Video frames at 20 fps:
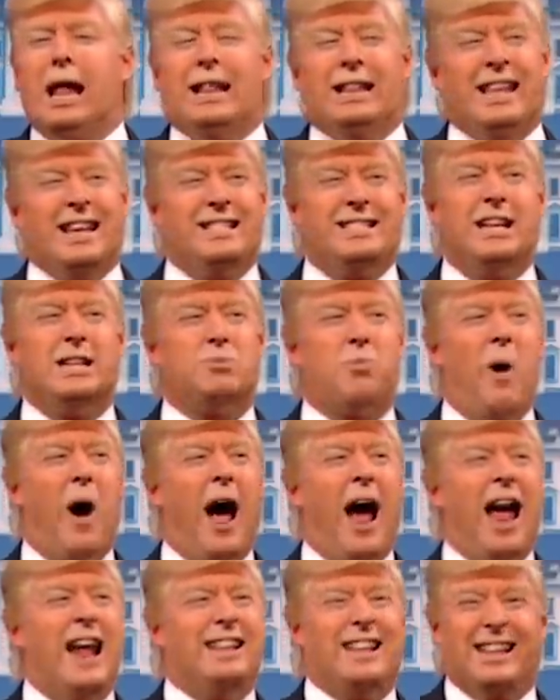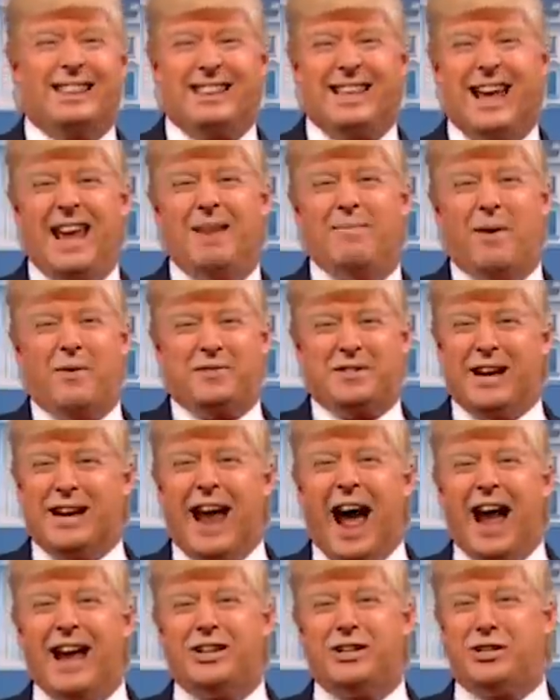This is why the theme of
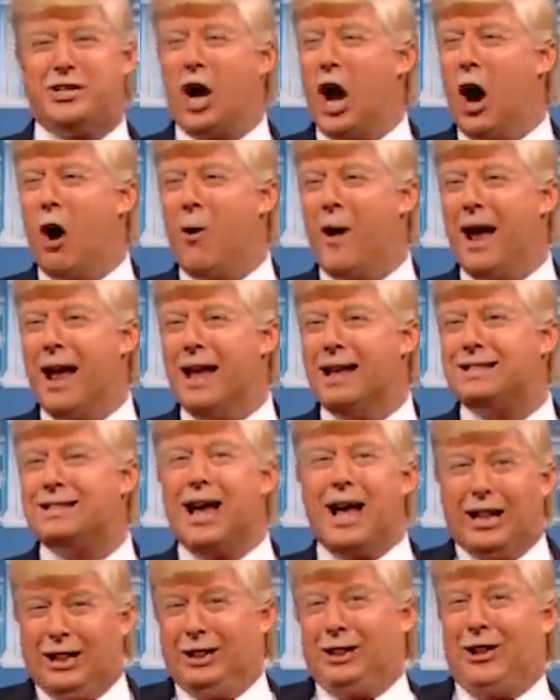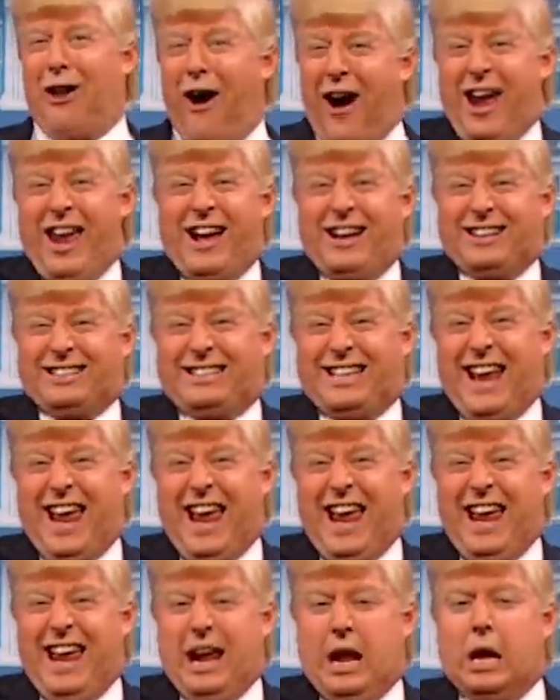tonight's show is
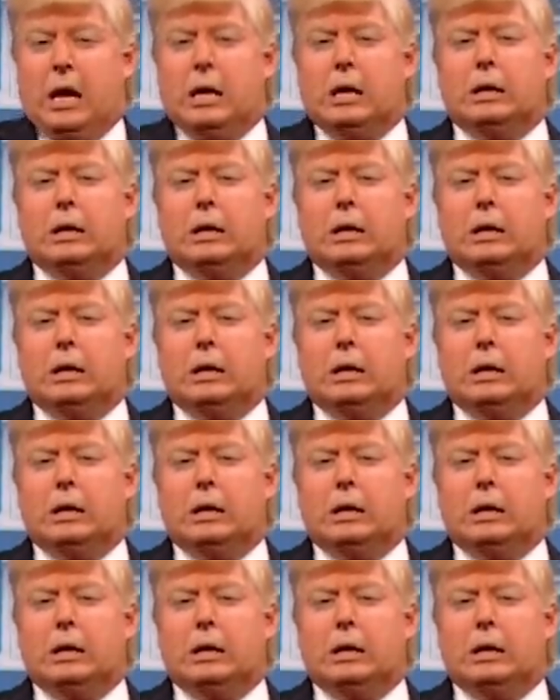loyalty.